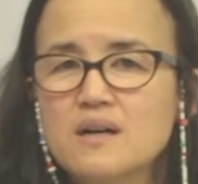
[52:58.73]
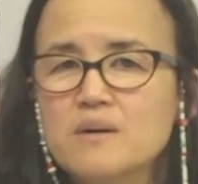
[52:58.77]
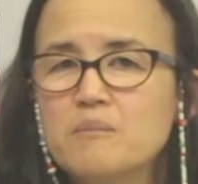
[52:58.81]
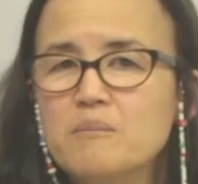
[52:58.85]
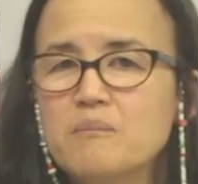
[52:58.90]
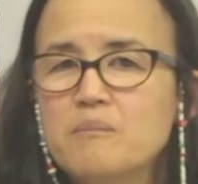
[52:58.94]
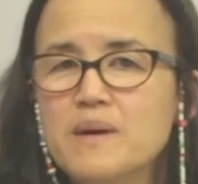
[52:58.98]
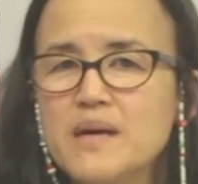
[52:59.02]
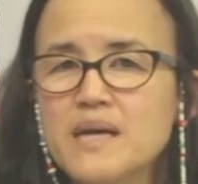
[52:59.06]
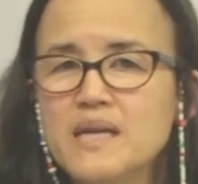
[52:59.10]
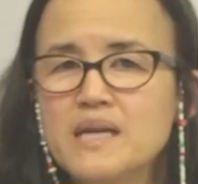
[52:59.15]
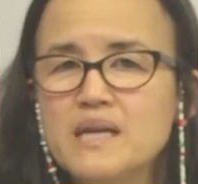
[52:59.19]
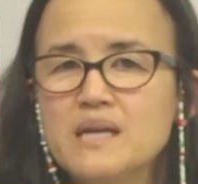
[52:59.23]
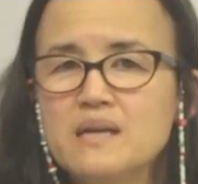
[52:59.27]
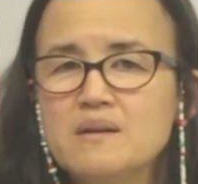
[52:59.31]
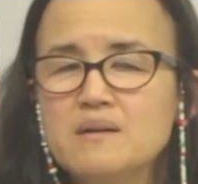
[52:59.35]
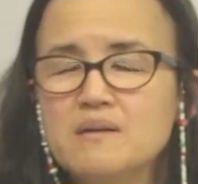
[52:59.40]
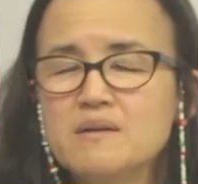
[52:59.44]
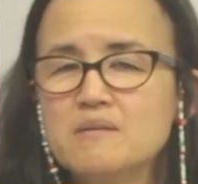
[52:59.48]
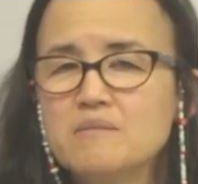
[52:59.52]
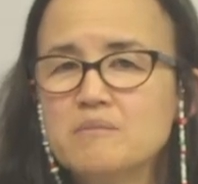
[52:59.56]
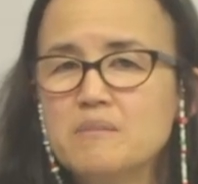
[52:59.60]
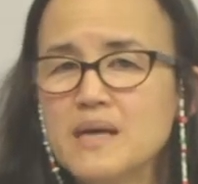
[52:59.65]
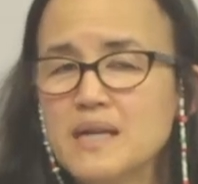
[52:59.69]

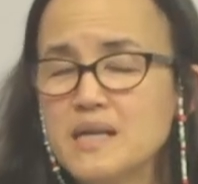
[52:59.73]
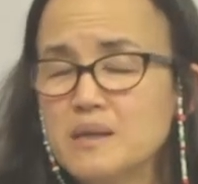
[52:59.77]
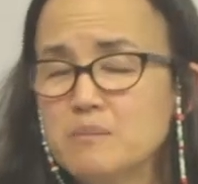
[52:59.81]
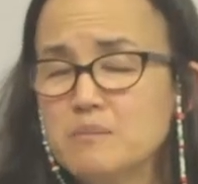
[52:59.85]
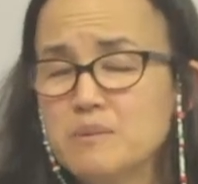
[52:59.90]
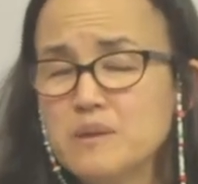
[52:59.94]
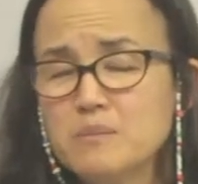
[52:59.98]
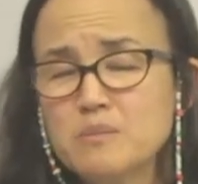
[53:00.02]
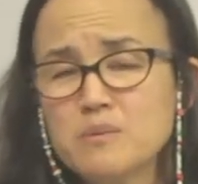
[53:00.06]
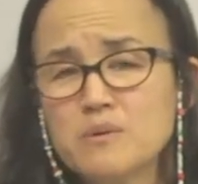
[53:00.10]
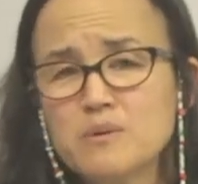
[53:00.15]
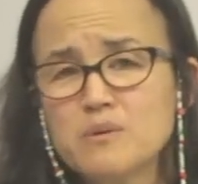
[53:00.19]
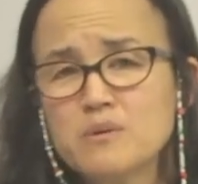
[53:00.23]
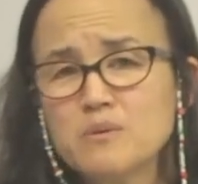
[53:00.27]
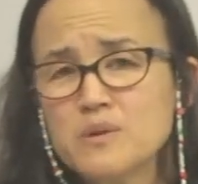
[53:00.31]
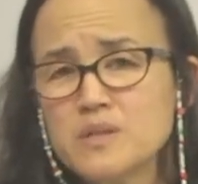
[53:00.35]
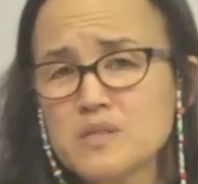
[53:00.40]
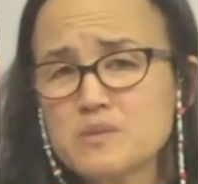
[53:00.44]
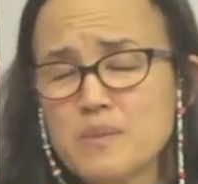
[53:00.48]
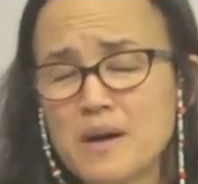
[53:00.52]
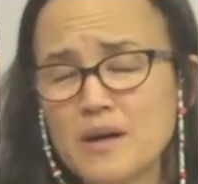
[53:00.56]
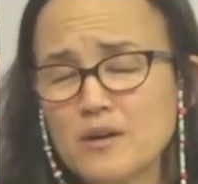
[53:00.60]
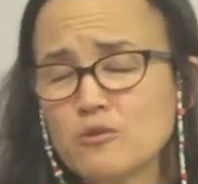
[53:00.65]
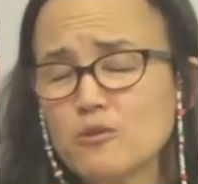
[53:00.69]
many people with
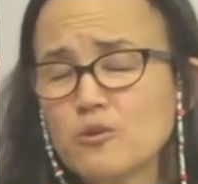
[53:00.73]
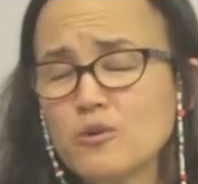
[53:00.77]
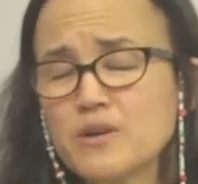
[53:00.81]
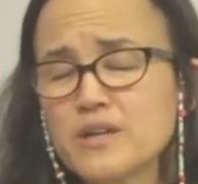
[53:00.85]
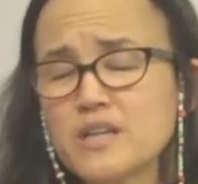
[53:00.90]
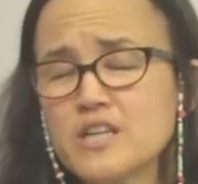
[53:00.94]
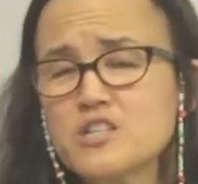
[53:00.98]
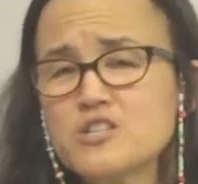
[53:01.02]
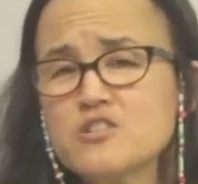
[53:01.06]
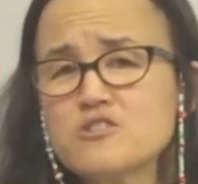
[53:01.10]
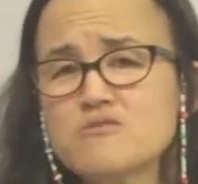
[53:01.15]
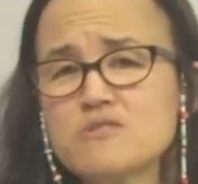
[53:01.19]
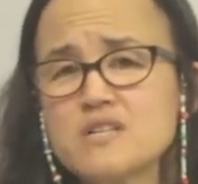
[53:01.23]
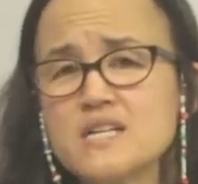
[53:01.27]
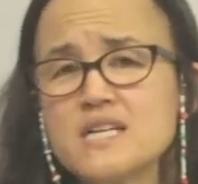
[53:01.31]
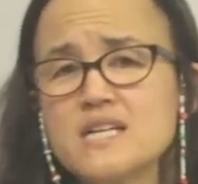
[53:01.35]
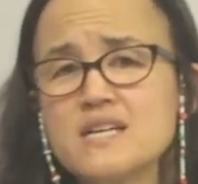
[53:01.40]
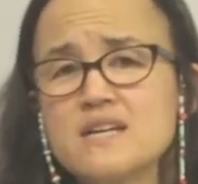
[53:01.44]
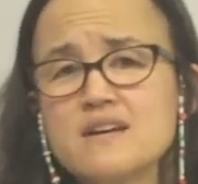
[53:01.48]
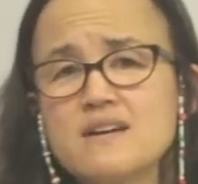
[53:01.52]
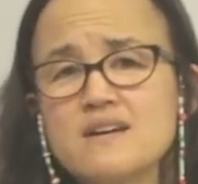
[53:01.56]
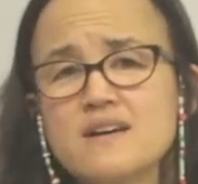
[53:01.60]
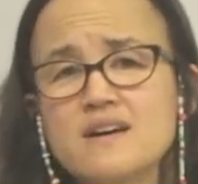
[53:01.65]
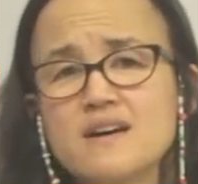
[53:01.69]
spinal cord
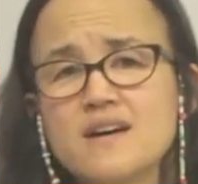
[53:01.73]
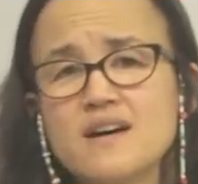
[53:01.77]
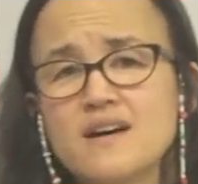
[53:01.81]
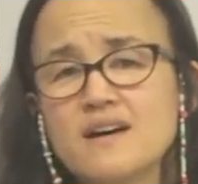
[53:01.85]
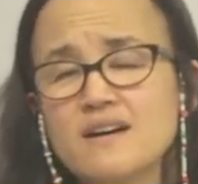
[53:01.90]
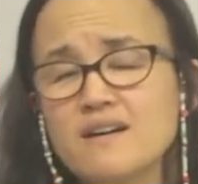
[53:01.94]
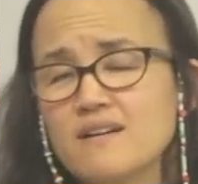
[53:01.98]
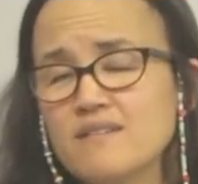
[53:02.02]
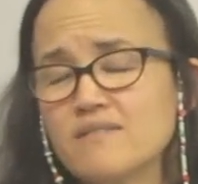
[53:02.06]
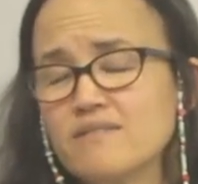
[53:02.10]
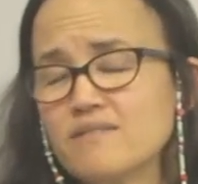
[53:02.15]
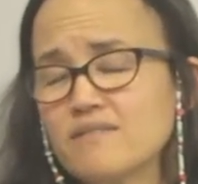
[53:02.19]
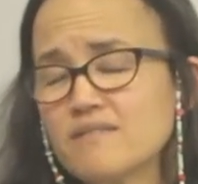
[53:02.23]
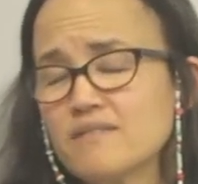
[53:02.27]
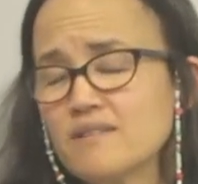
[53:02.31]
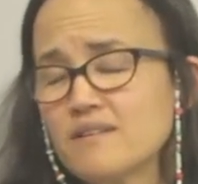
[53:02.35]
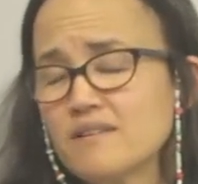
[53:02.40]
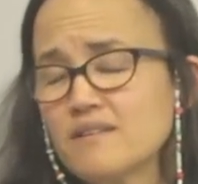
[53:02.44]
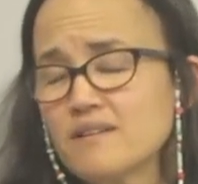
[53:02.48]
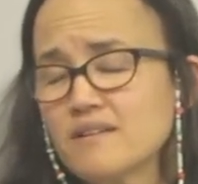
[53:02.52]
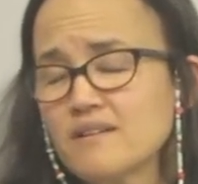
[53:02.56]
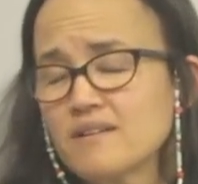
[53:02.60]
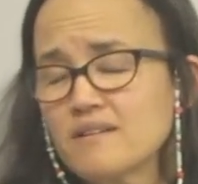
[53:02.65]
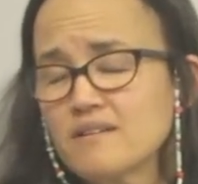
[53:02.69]
injury have
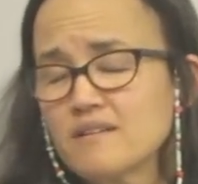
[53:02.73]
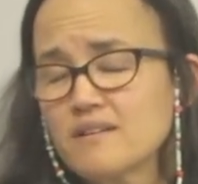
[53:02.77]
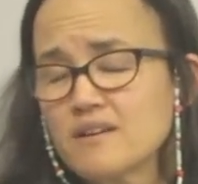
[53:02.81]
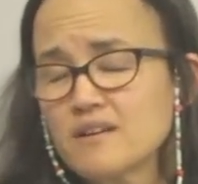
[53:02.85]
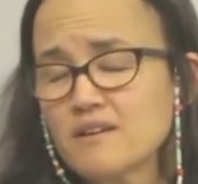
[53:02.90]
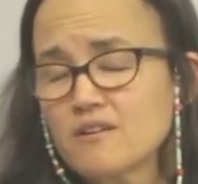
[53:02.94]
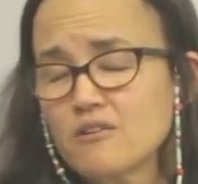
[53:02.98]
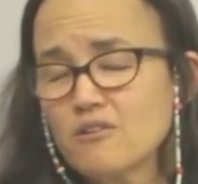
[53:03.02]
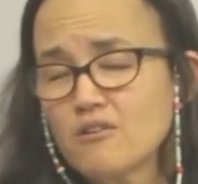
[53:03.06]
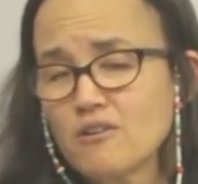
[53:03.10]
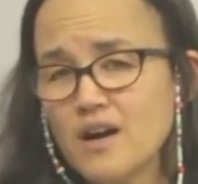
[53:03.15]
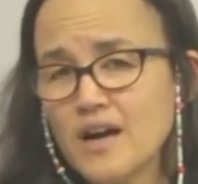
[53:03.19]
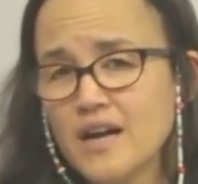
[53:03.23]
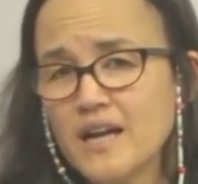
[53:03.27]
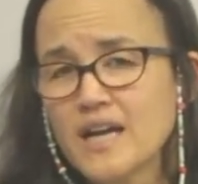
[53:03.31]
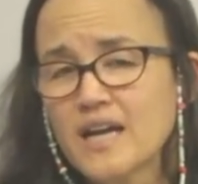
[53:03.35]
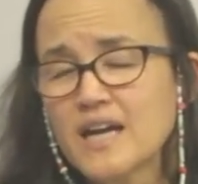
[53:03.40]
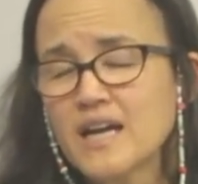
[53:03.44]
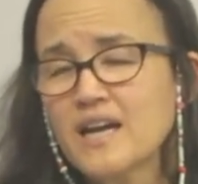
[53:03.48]
chronic